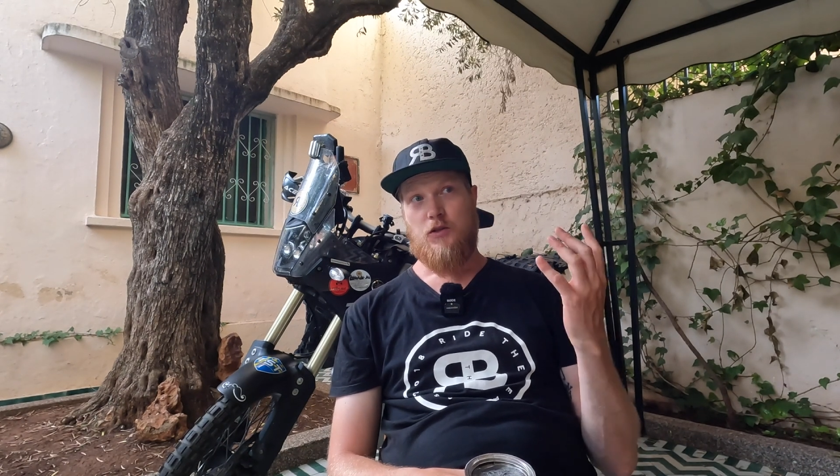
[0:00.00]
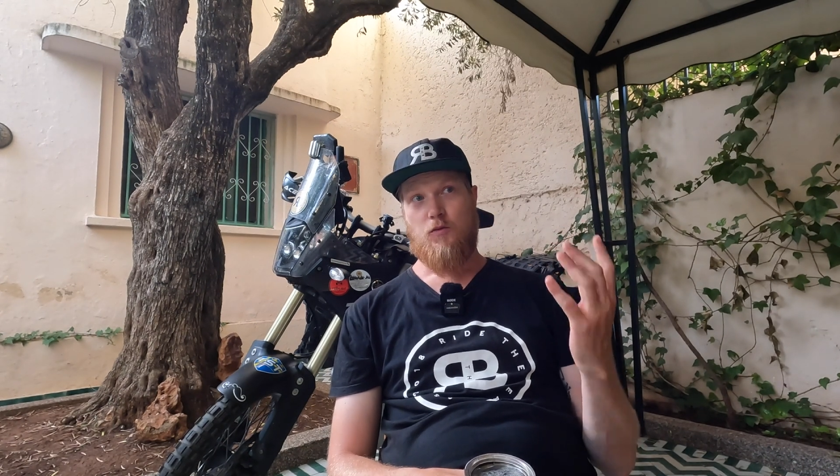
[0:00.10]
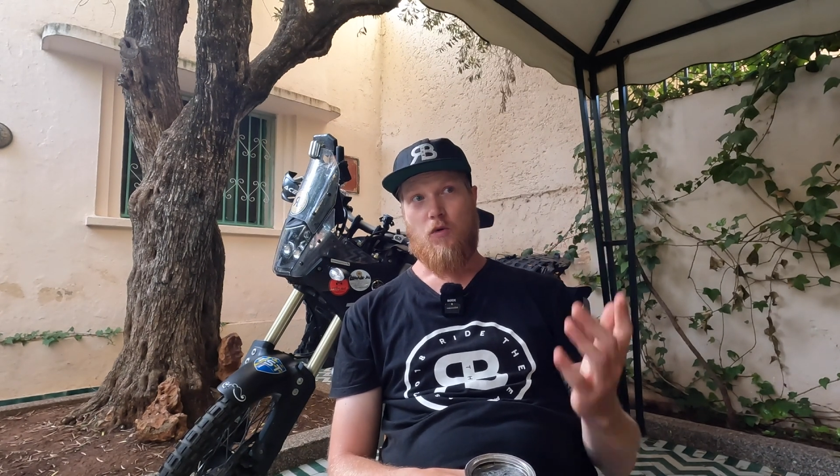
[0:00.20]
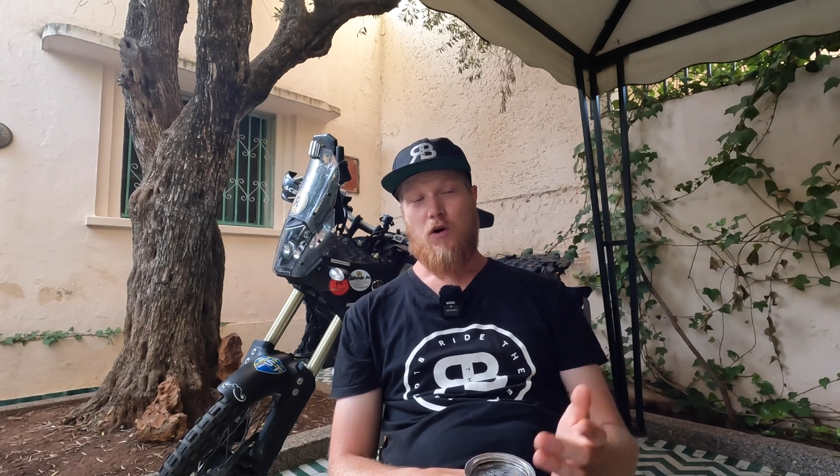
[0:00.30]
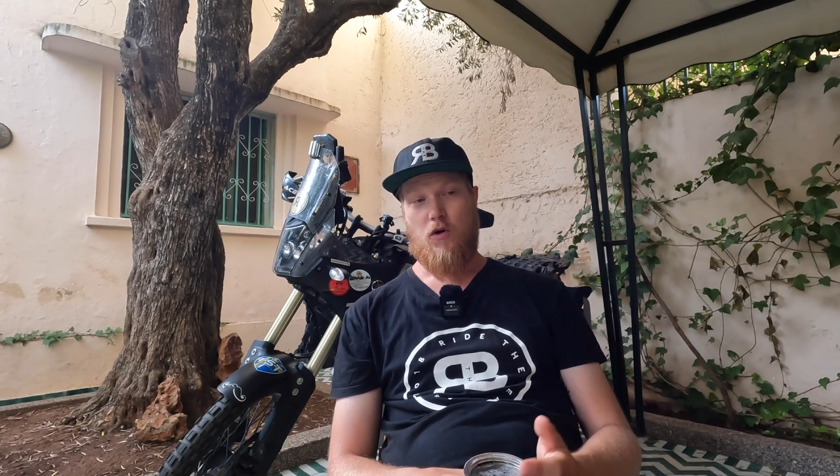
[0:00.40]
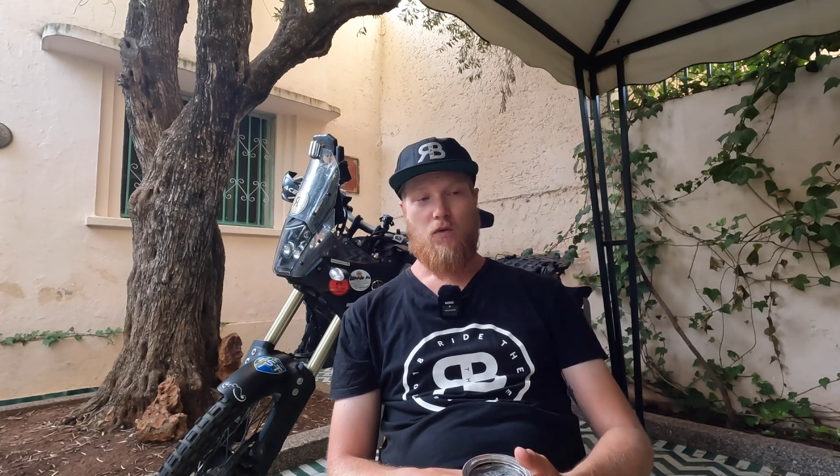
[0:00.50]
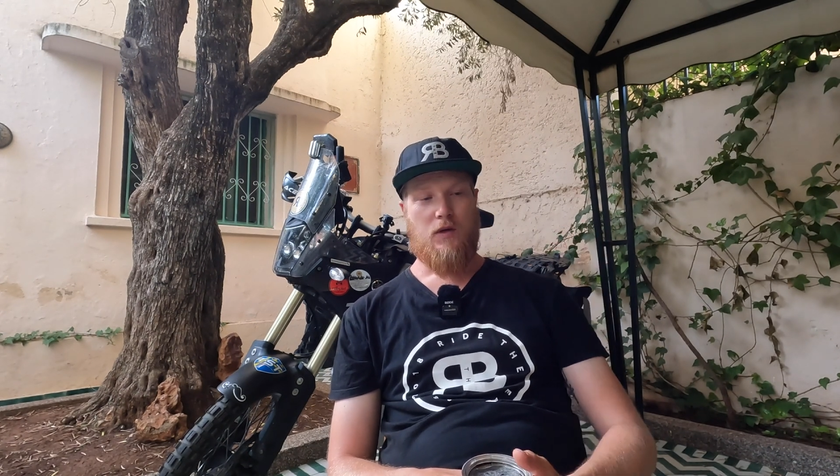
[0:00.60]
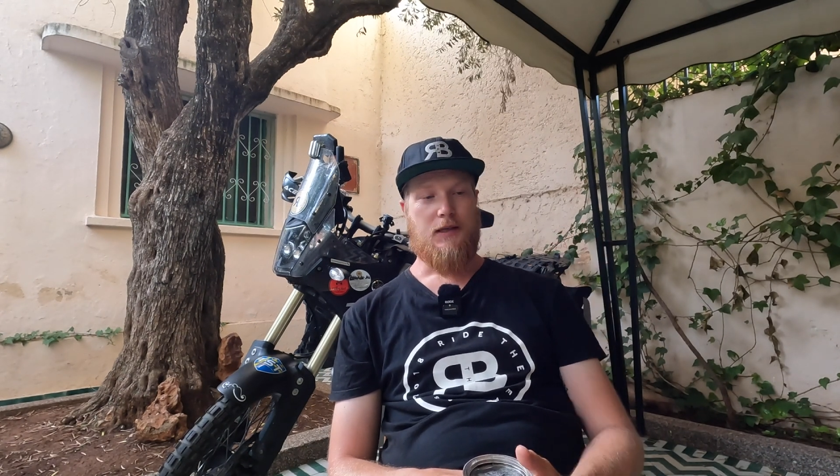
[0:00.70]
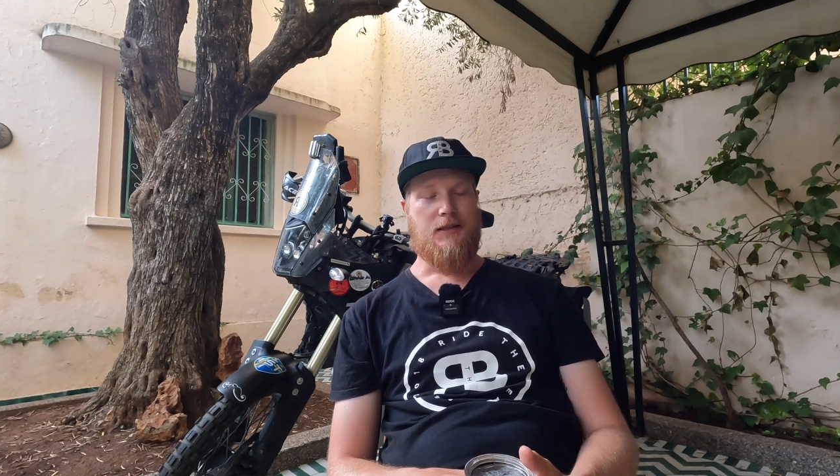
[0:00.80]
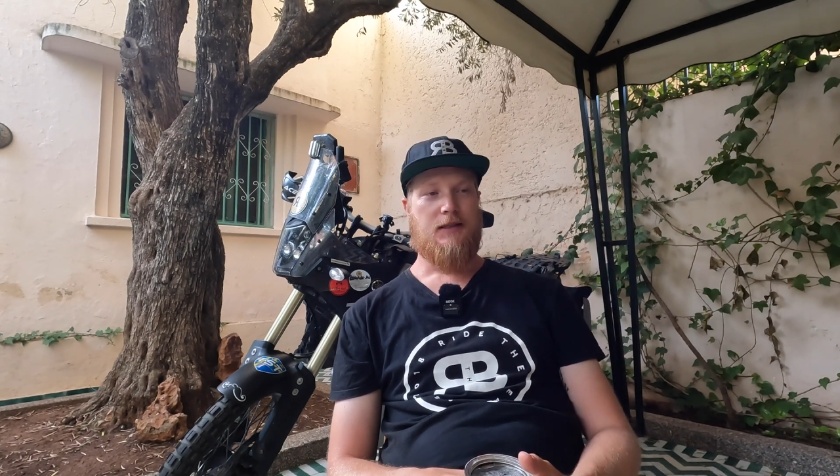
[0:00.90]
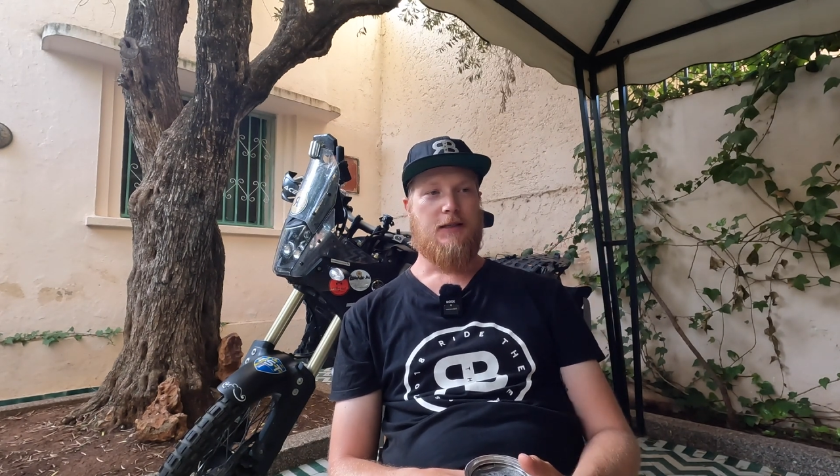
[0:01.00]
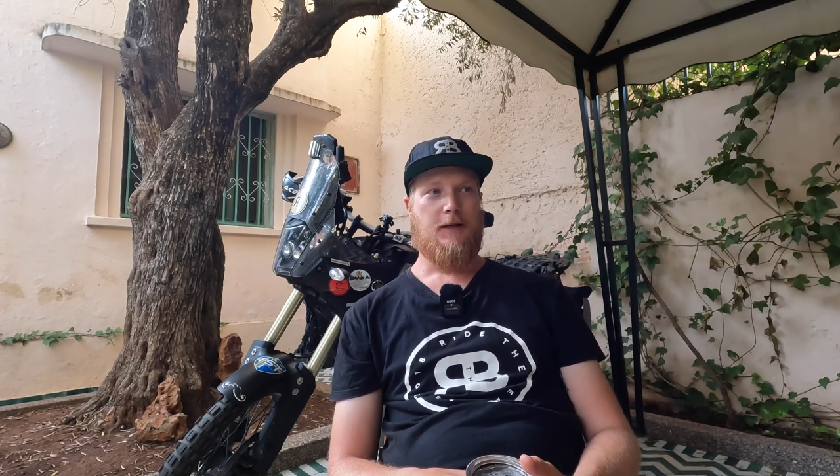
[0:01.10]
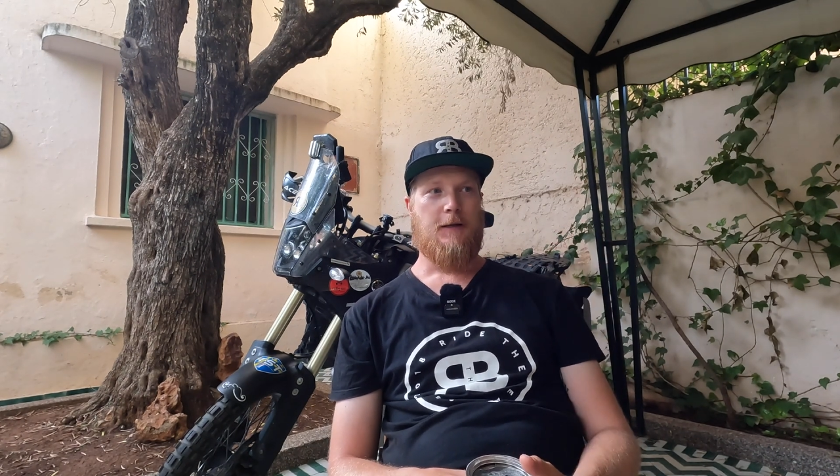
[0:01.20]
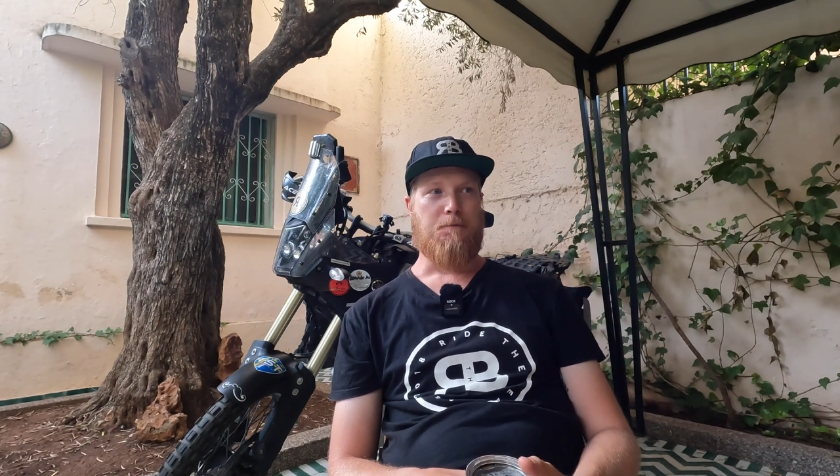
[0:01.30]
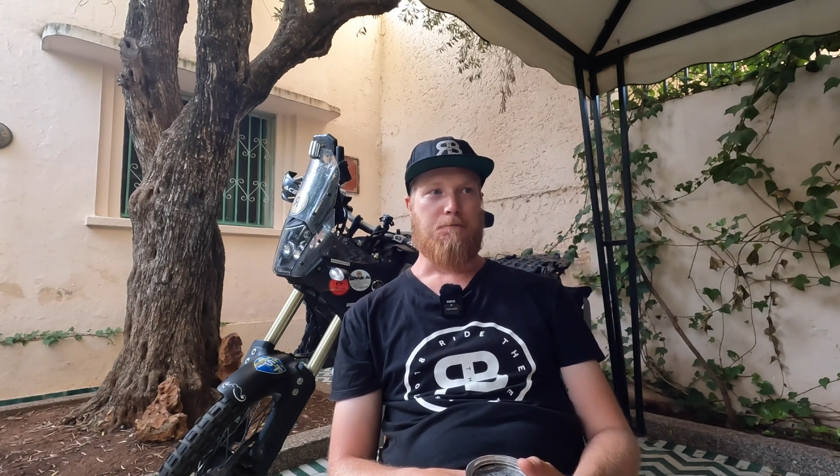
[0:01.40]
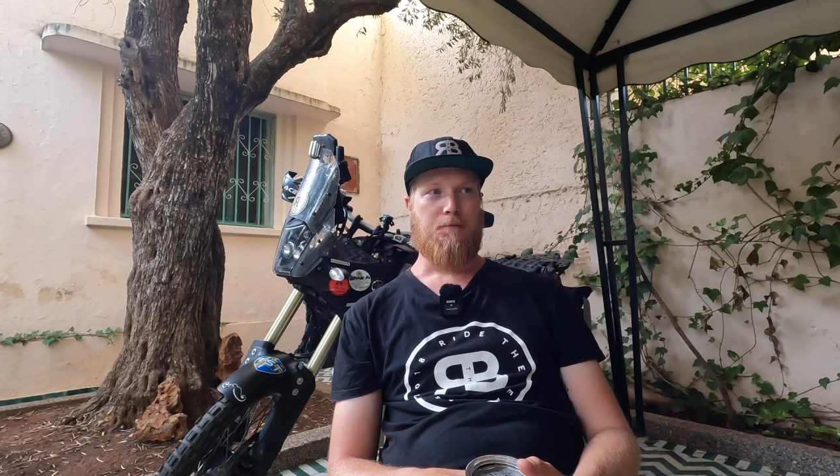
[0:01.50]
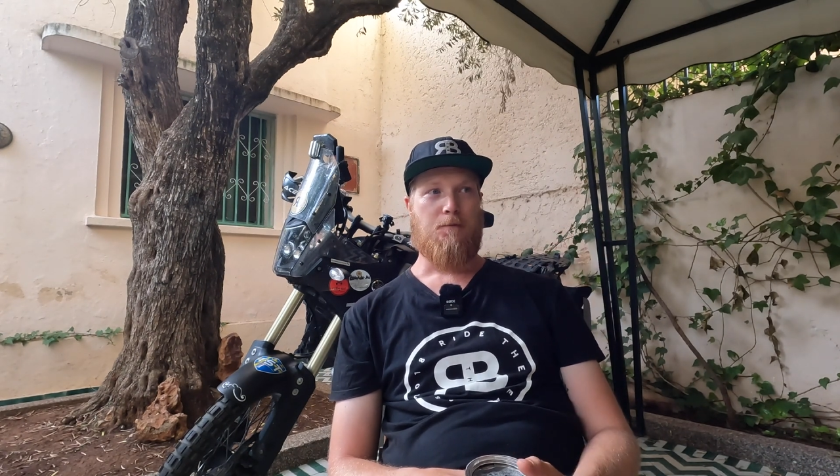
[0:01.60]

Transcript: to Morocco is, of